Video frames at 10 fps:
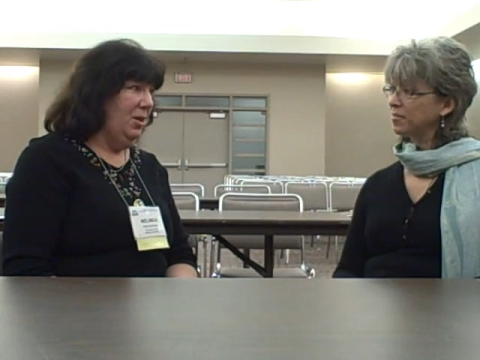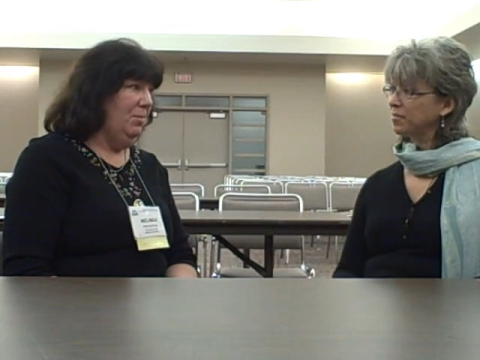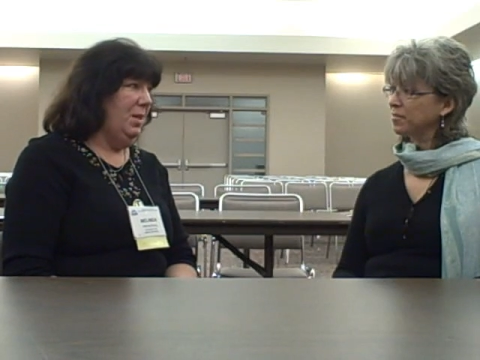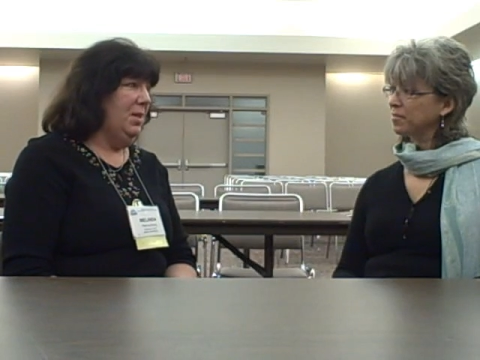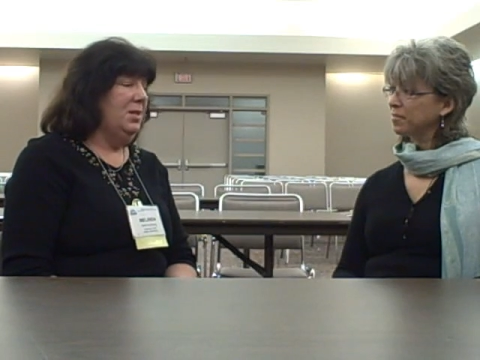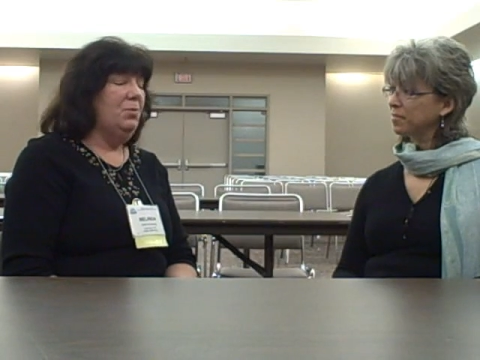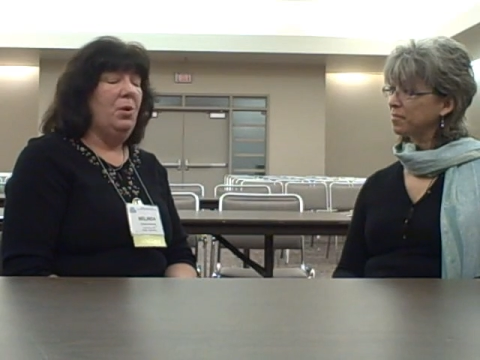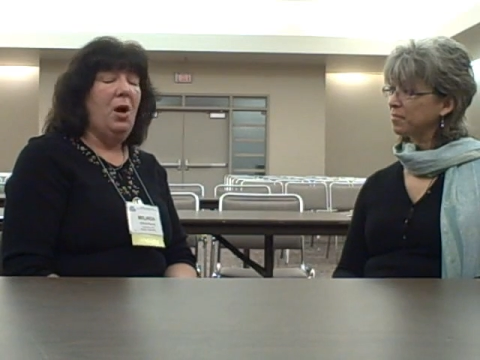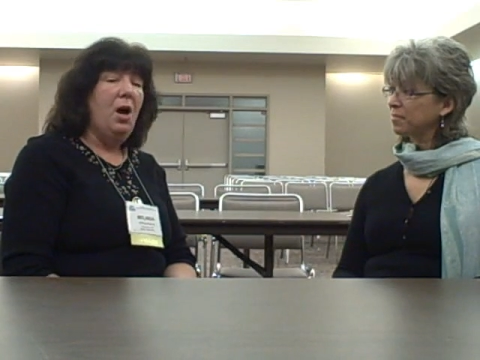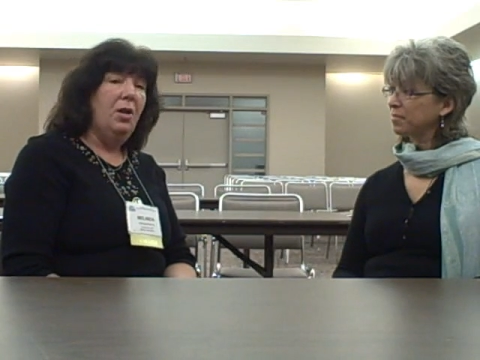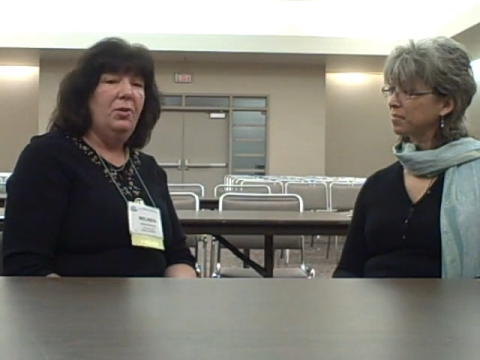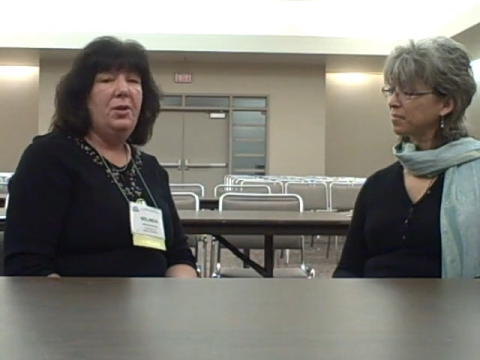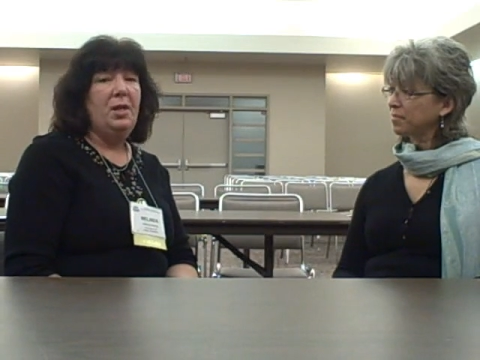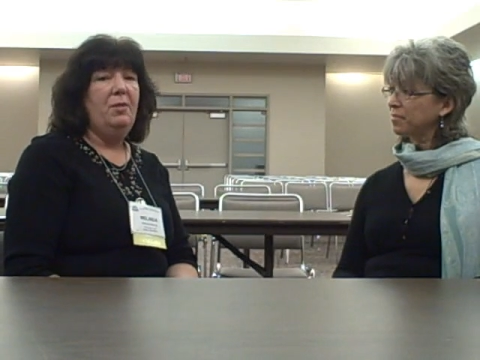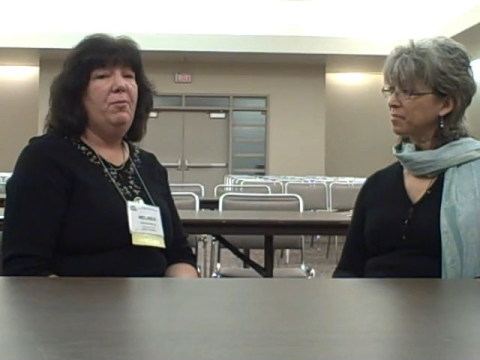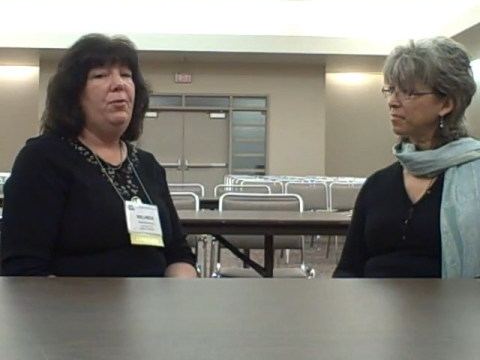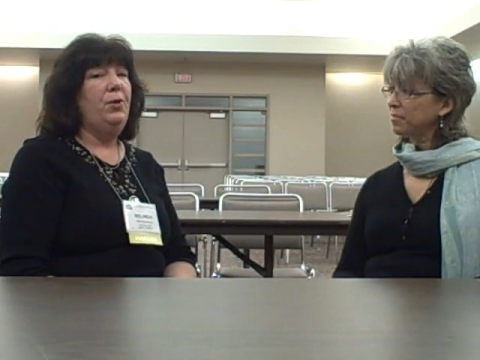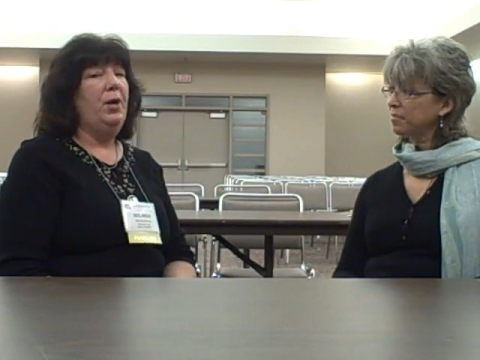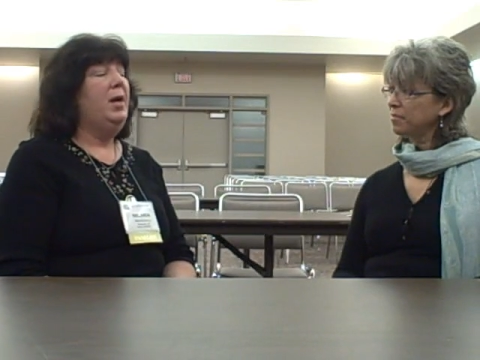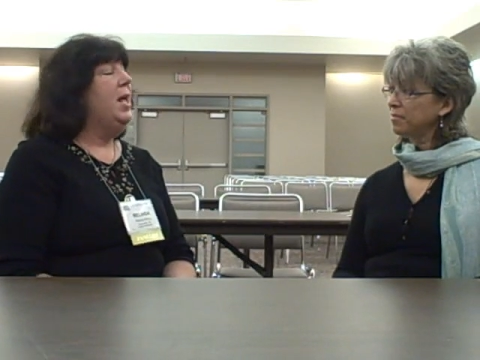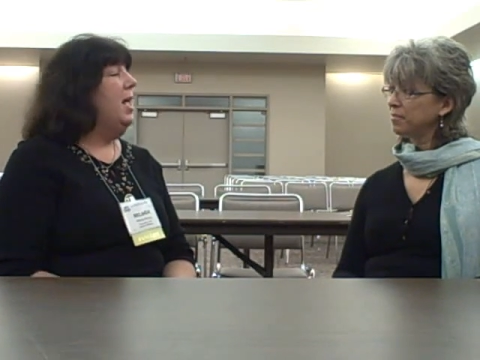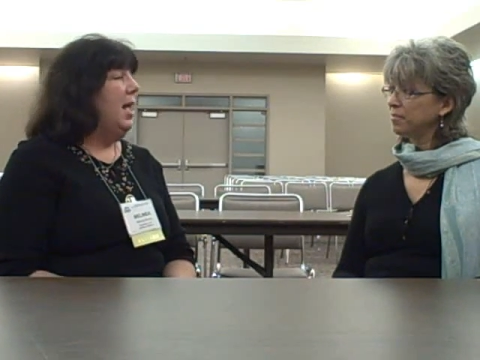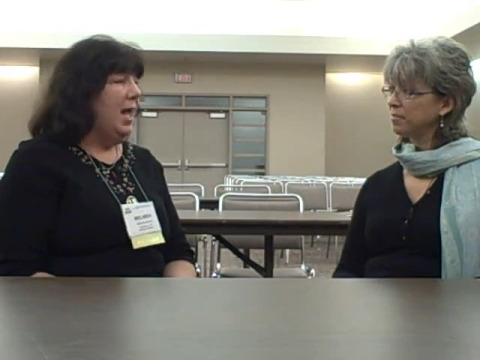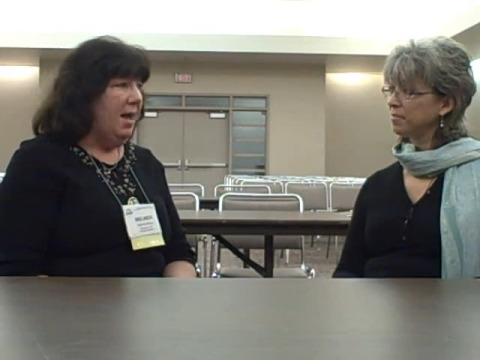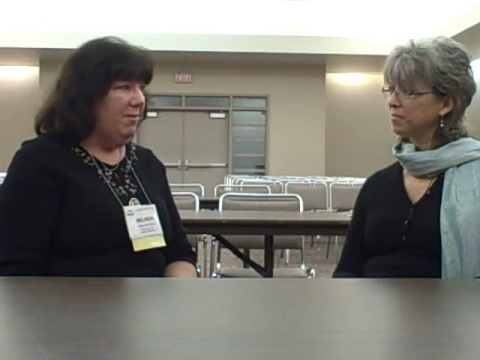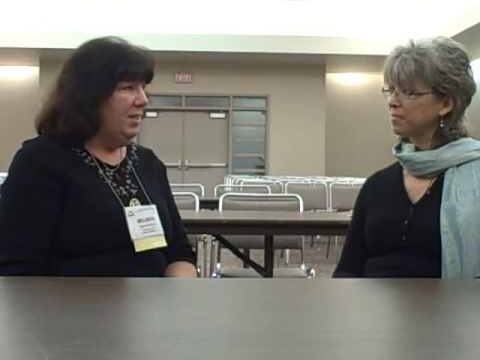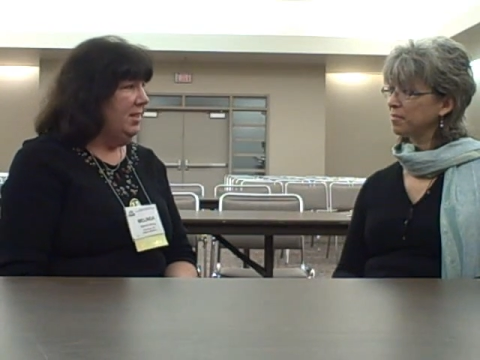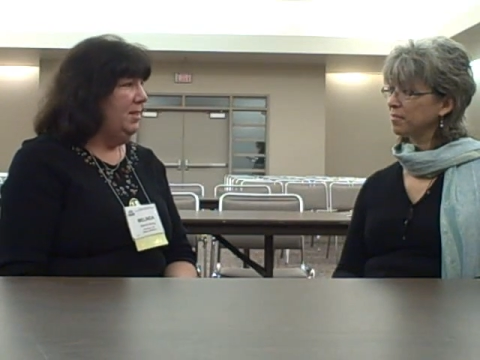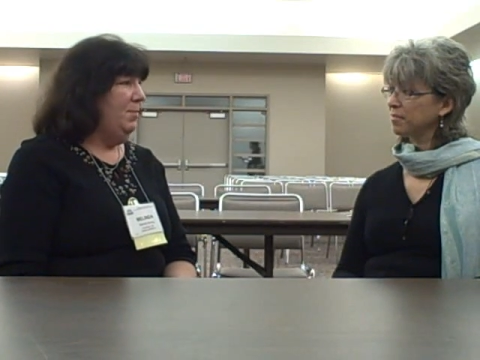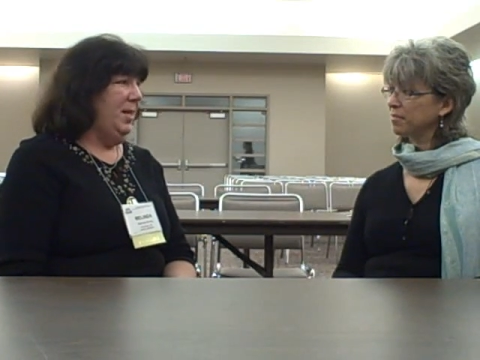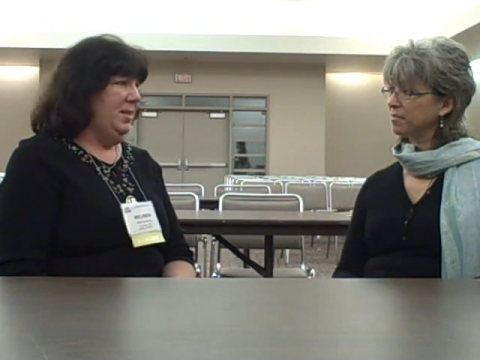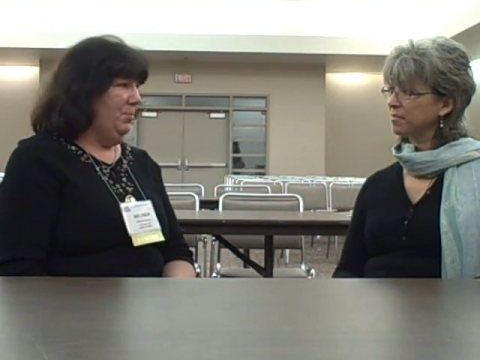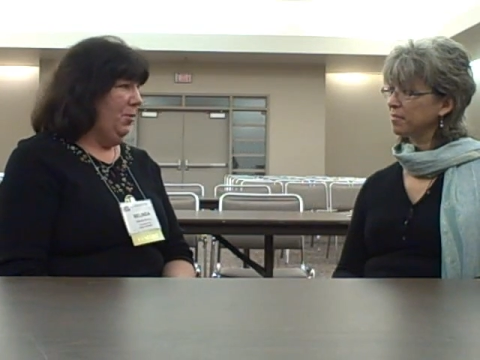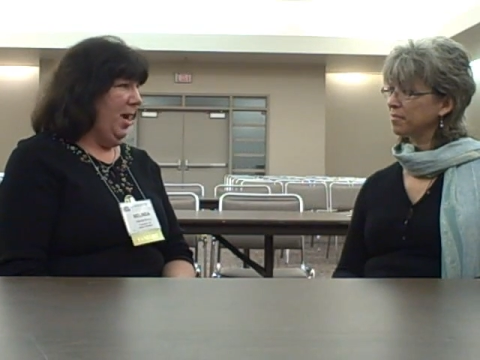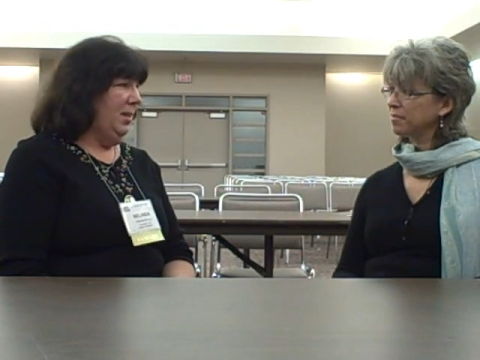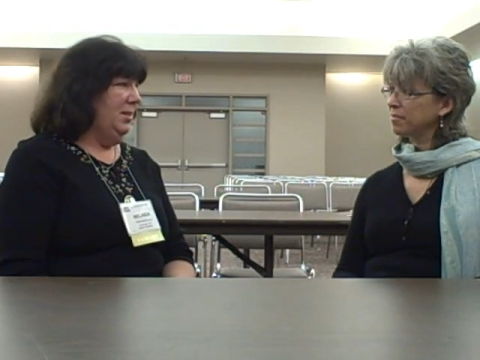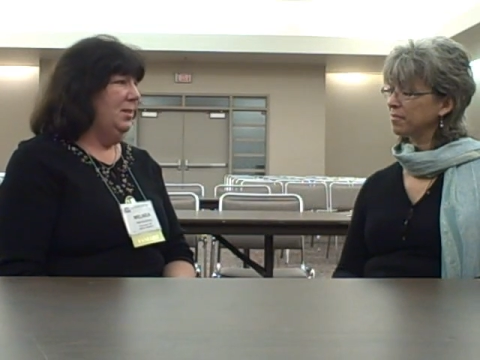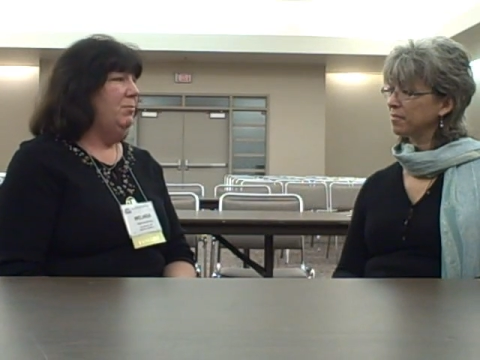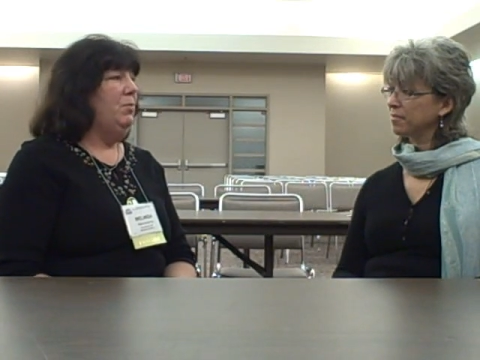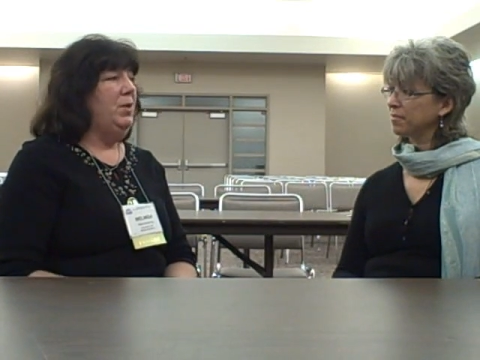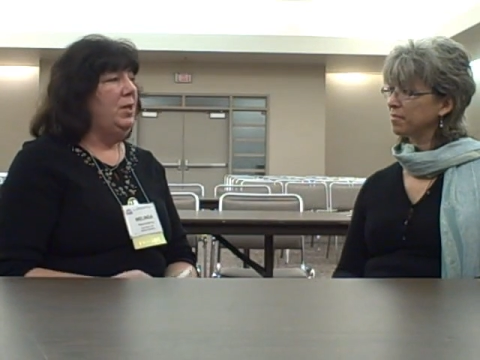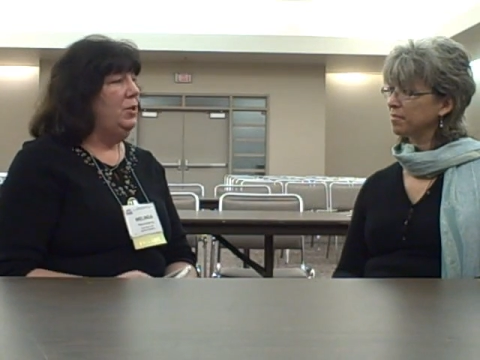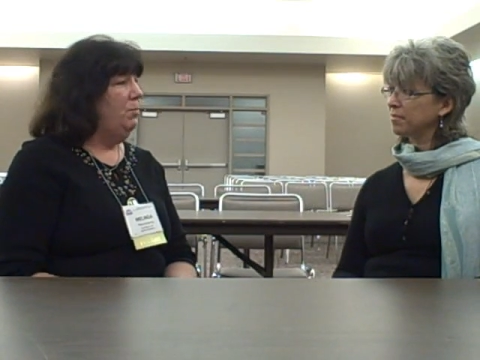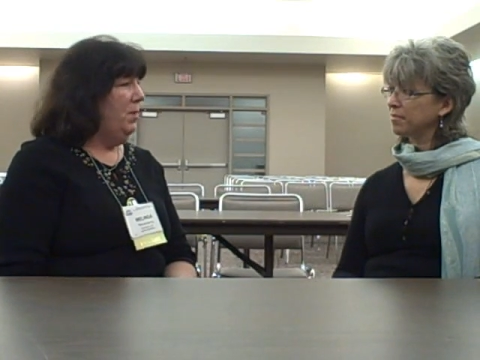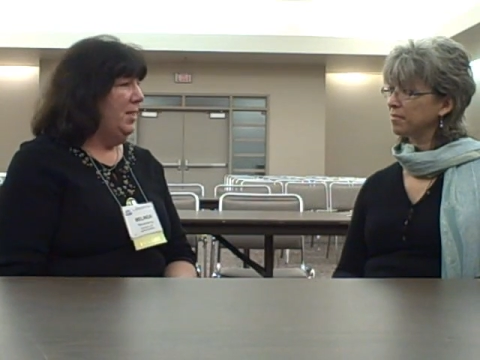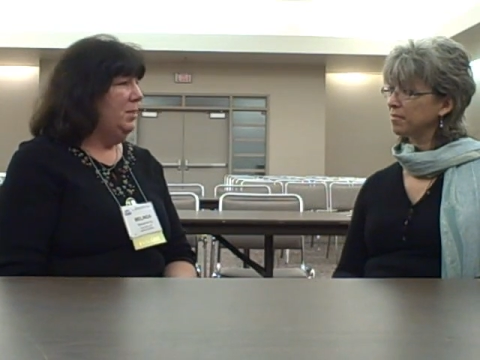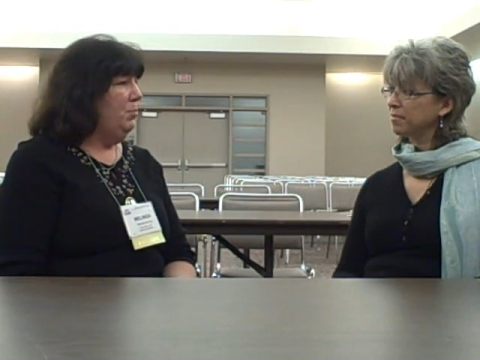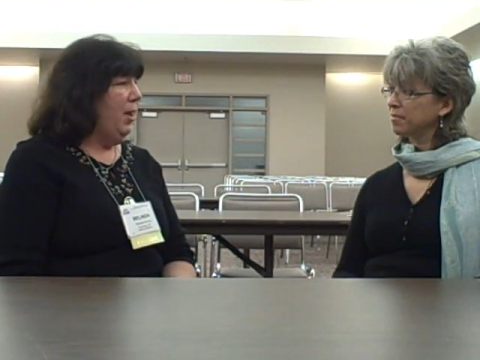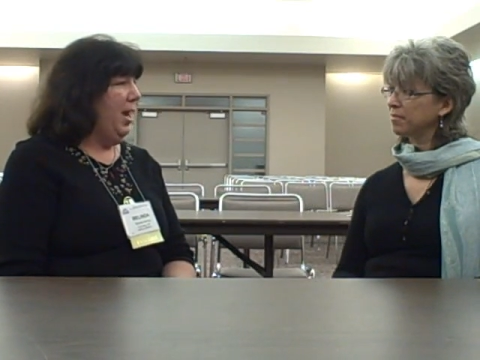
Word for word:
Speaker 1: Sarah, because we're all looking for evidence-based practice. We want to do best